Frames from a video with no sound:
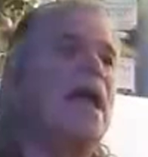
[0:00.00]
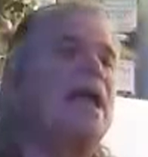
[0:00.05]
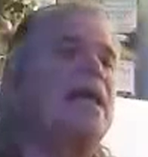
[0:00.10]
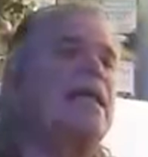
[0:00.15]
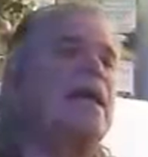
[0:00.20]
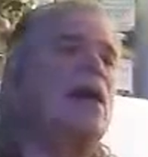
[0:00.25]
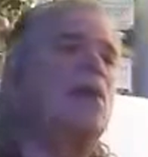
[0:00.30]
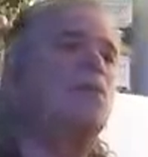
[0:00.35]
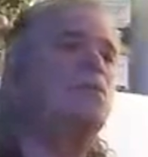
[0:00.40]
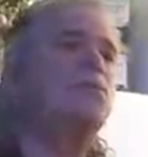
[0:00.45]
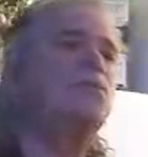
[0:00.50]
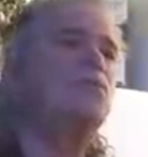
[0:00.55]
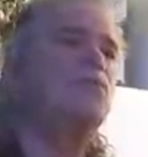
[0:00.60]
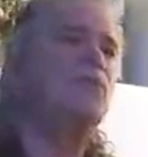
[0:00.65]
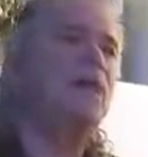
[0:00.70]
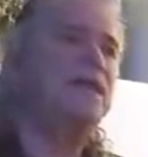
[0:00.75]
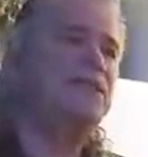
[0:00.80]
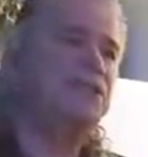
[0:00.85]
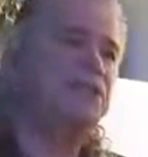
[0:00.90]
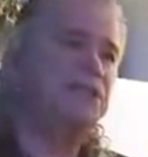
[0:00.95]
and how
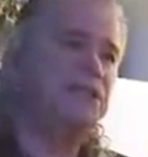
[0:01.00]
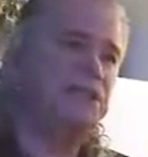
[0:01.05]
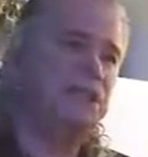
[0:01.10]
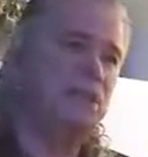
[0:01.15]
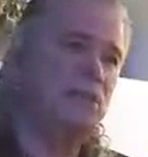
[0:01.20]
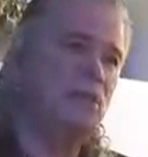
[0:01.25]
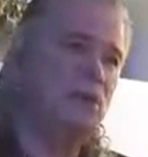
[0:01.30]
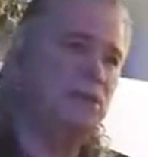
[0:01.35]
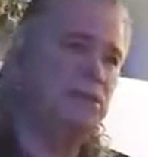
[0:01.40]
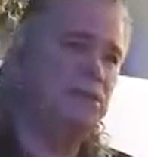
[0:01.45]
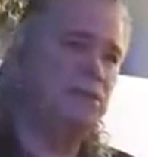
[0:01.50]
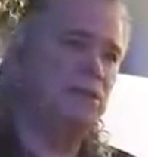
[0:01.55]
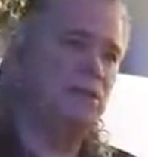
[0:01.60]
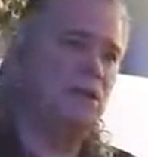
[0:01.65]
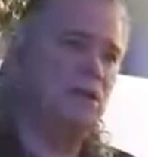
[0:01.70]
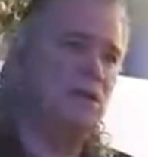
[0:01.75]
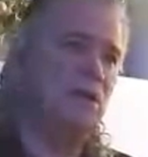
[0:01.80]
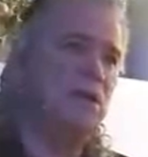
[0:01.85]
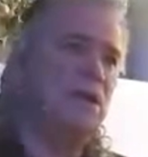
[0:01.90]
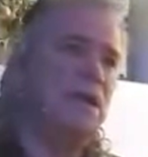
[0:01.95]
precious he was to
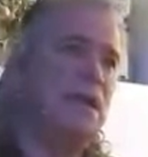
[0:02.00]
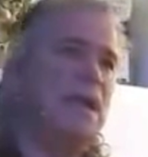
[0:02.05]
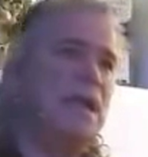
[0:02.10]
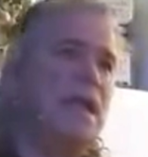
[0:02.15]
her.